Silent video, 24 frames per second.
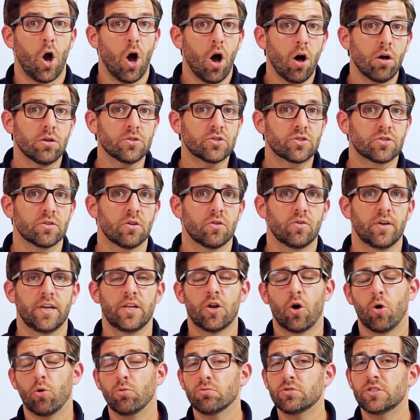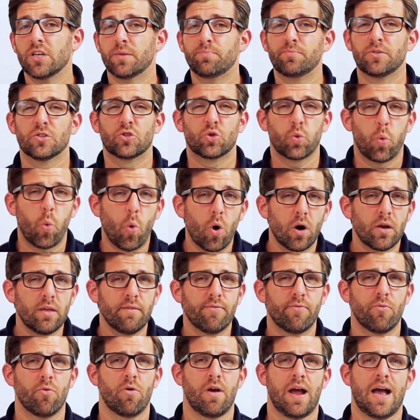Also, it holds up to
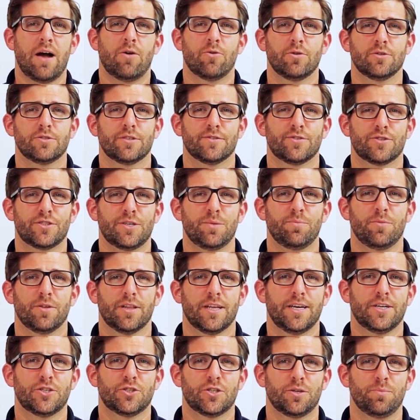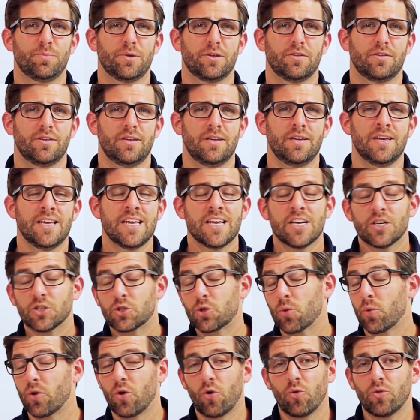24 hours of stimulation ability,
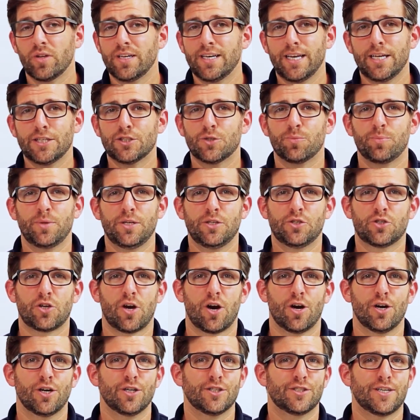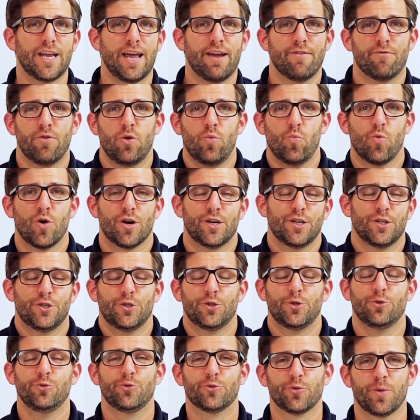so it only needs to be charged every 1 to
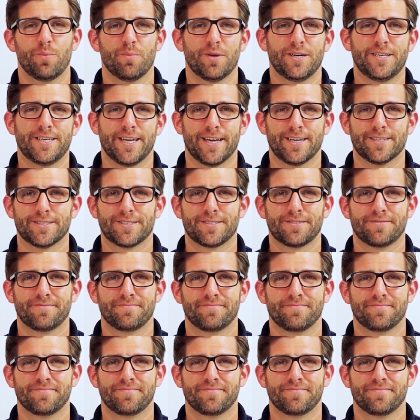2 treatment days.